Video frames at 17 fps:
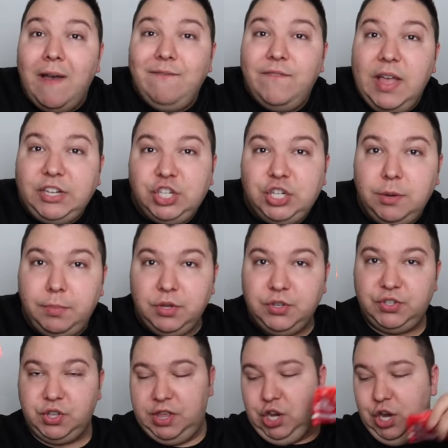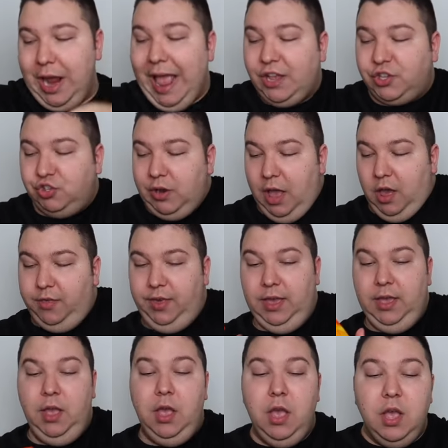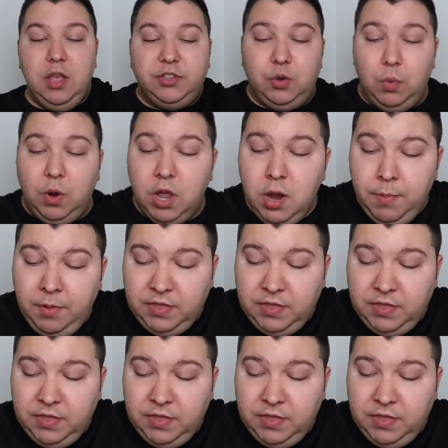vegetables, so they are extra healthy. So we're gonna